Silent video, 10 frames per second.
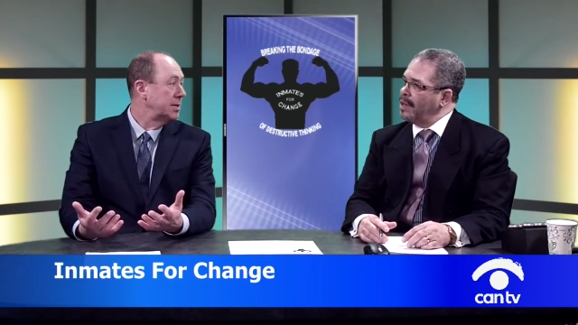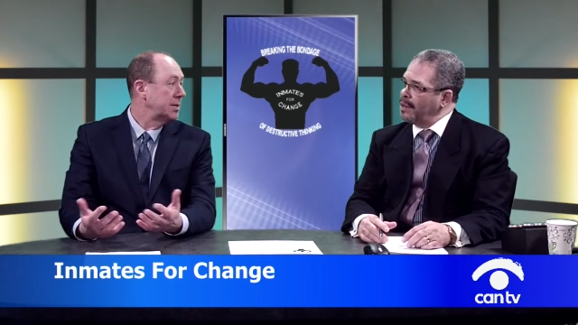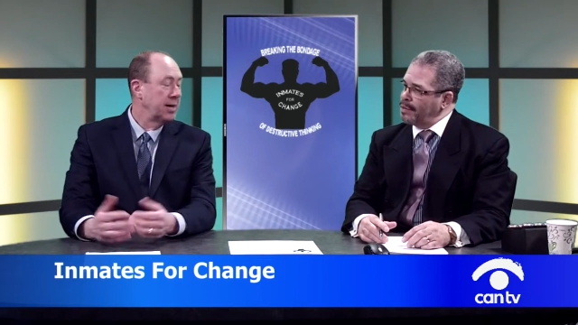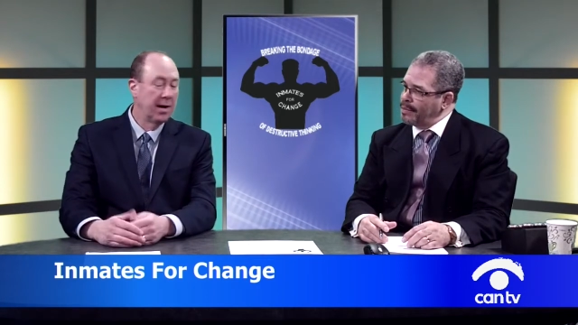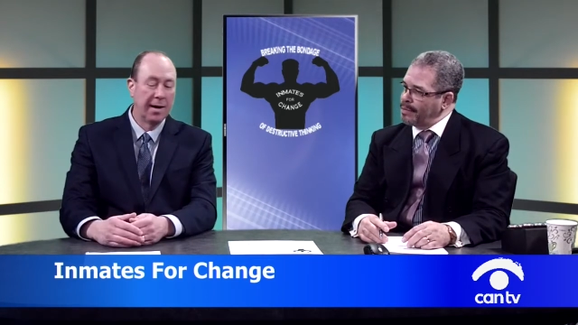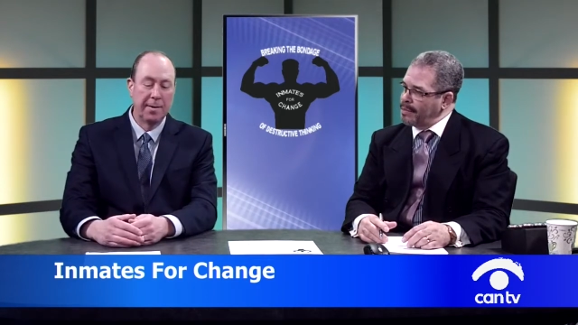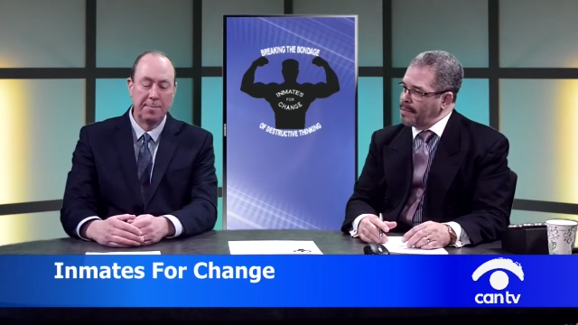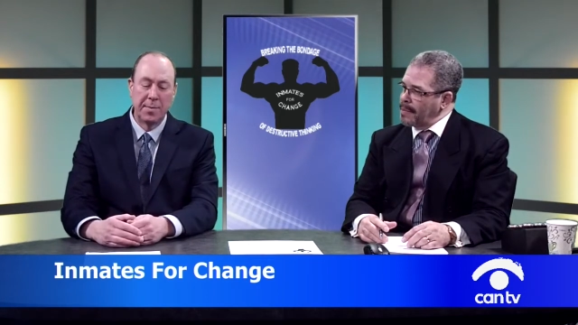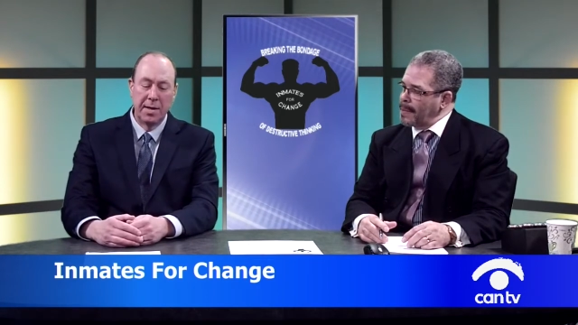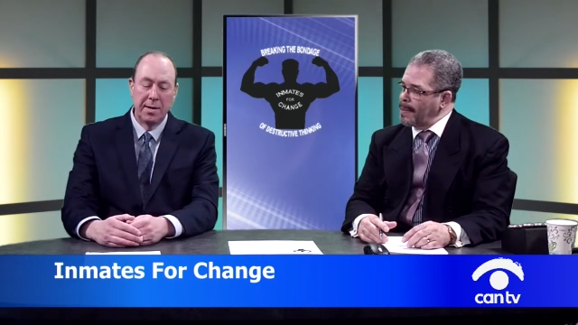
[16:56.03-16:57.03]
Speaker 1: Yes.
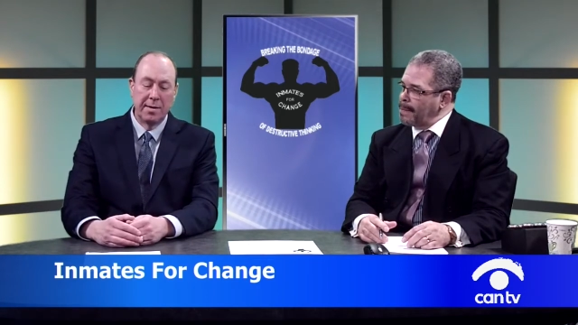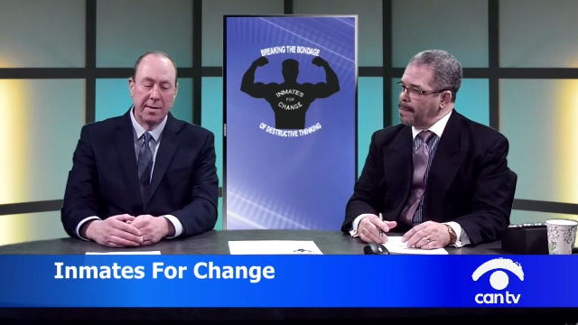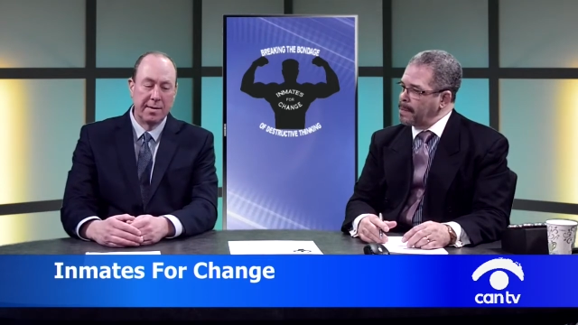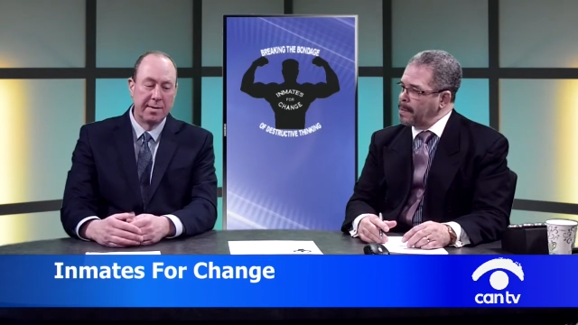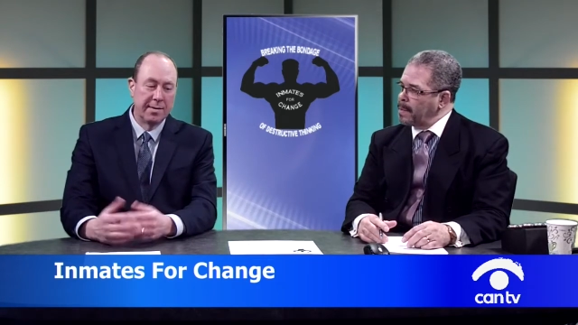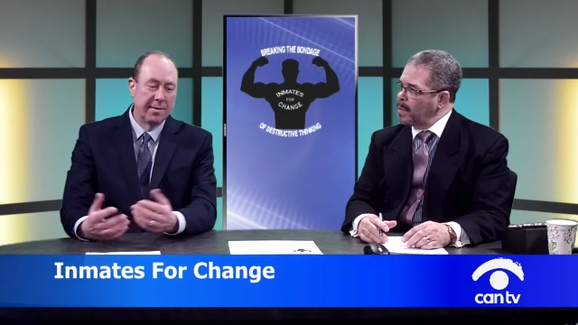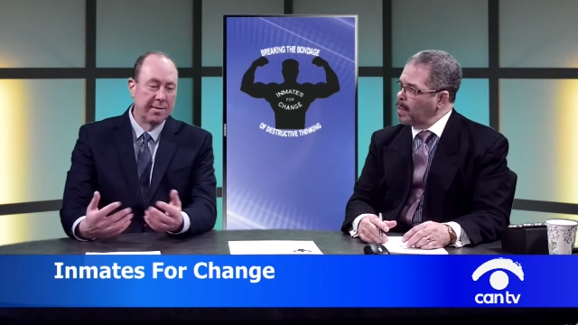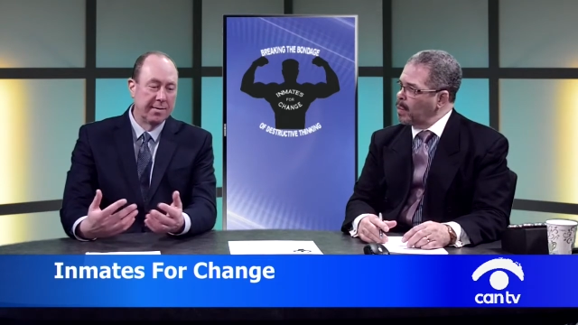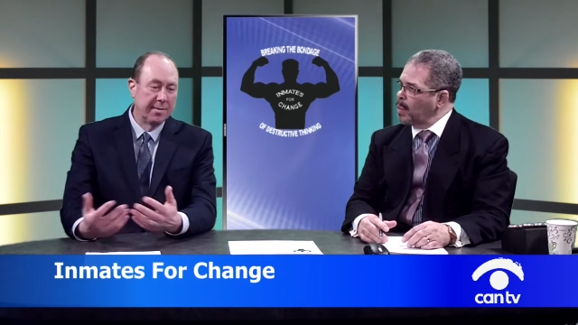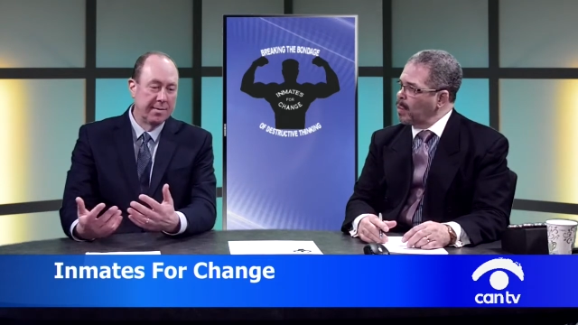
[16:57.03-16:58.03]
Um, the,
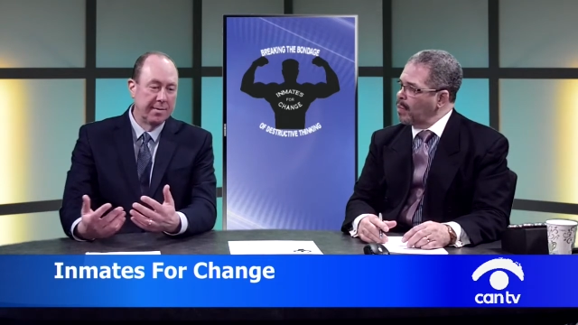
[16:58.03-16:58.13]
the,